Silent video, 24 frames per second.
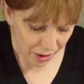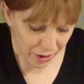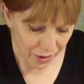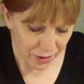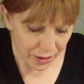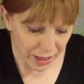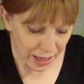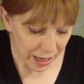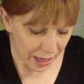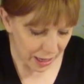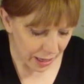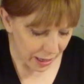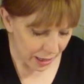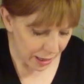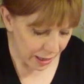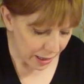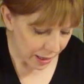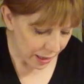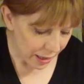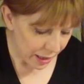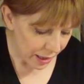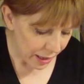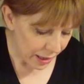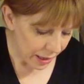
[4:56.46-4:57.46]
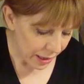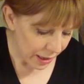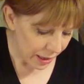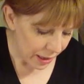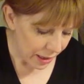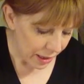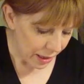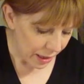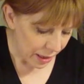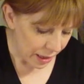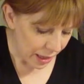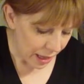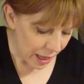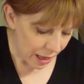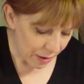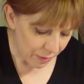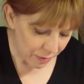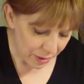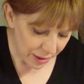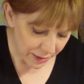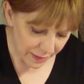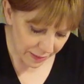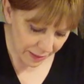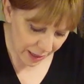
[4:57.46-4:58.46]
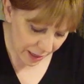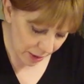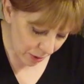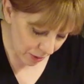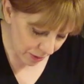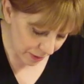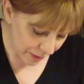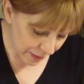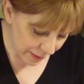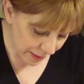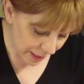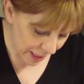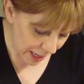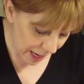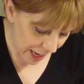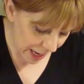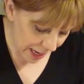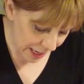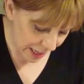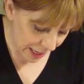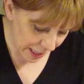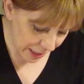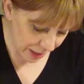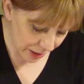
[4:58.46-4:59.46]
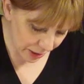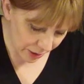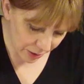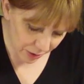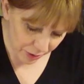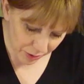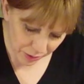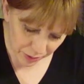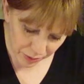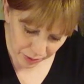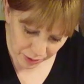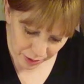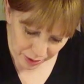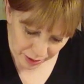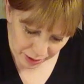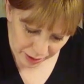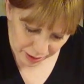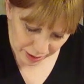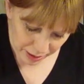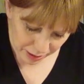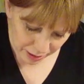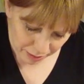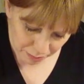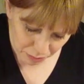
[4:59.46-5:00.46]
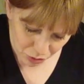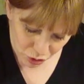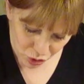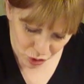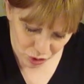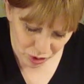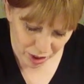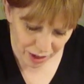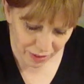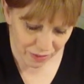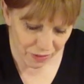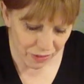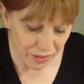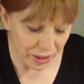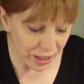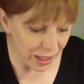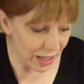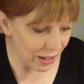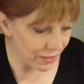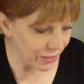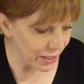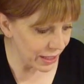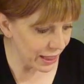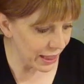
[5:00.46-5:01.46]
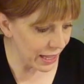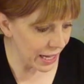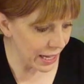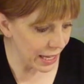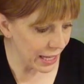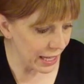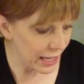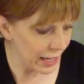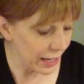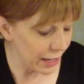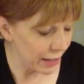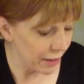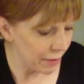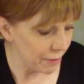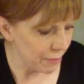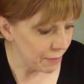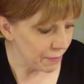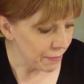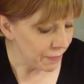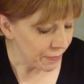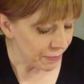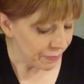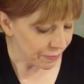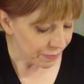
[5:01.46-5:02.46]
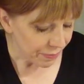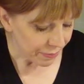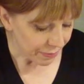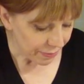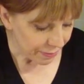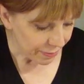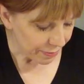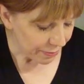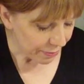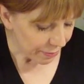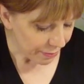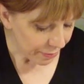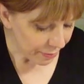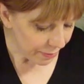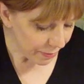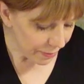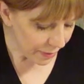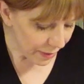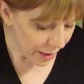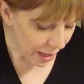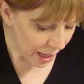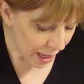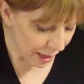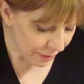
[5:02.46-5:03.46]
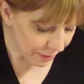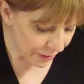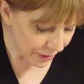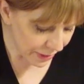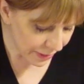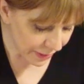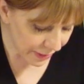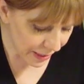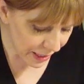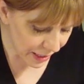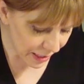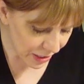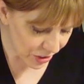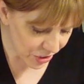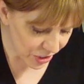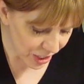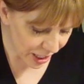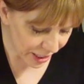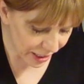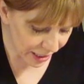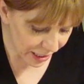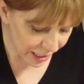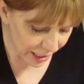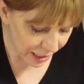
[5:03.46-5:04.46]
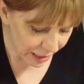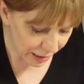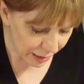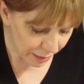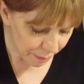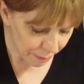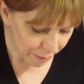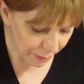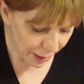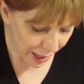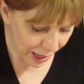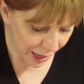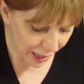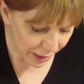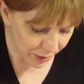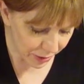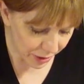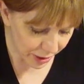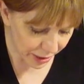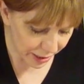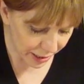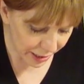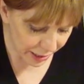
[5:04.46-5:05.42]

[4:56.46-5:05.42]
Okay, and once I don't see any glue, and I'm sure I filled everything in, I'm just going to gently pat on